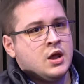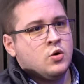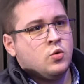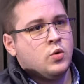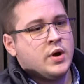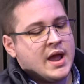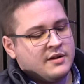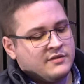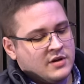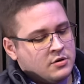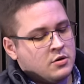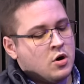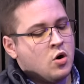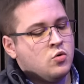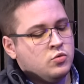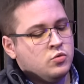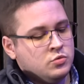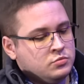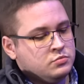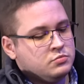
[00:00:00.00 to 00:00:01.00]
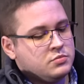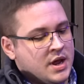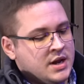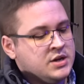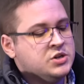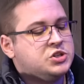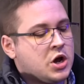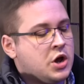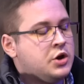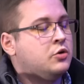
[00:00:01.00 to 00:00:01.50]
have our own
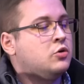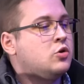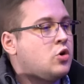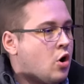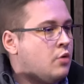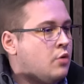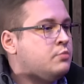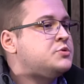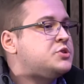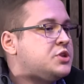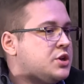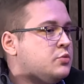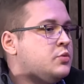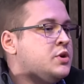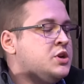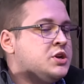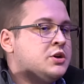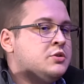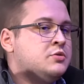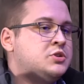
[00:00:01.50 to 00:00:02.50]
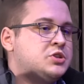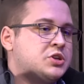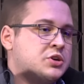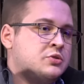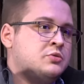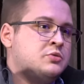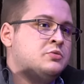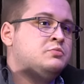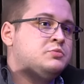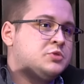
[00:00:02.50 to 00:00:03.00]
internal comms that we do
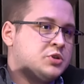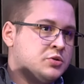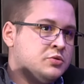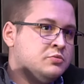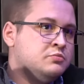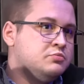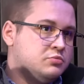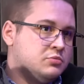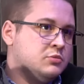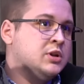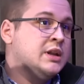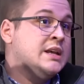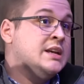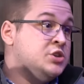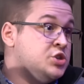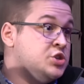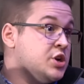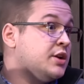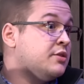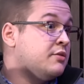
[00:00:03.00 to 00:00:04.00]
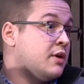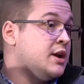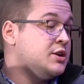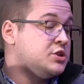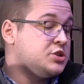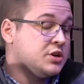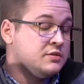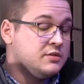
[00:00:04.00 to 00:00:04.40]
to lead generation